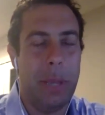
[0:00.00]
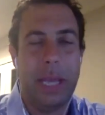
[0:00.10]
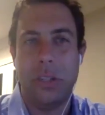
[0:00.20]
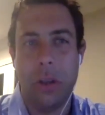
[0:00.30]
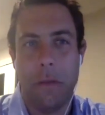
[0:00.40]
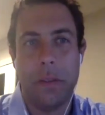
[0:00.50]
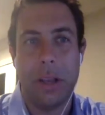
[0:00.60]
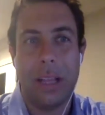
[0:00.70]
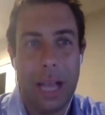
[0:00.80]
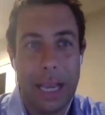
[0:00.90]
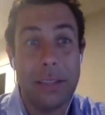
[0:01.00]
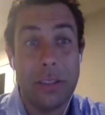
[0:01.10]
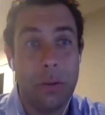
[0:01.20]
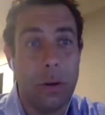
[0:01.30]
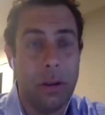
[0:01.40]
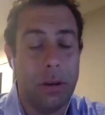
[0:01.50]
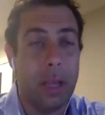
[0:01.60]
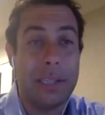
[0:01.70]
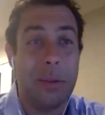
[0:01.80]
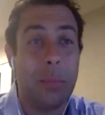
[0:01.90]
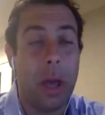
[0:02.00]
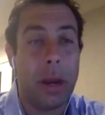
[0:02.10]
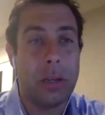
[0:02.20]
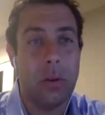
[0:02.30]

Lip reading: pay as you go for the clients who are utilizing the products,